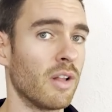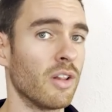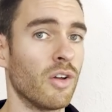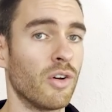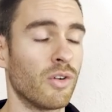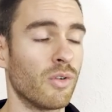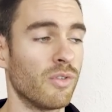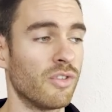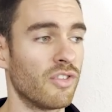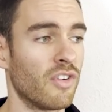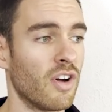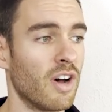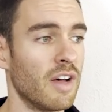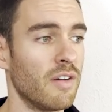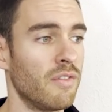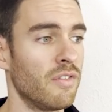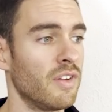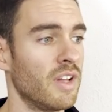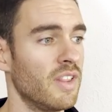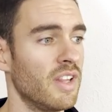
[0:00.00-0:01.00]
local
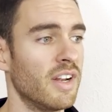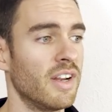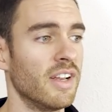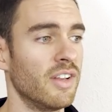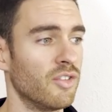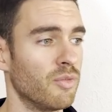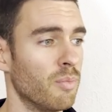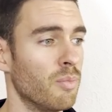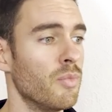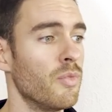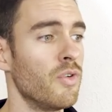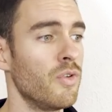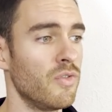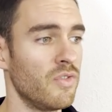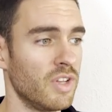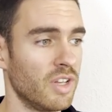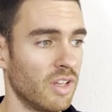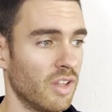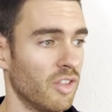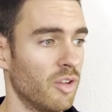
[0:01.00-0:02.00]
drive, and then it is
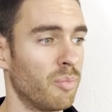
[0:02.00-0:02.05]
moving the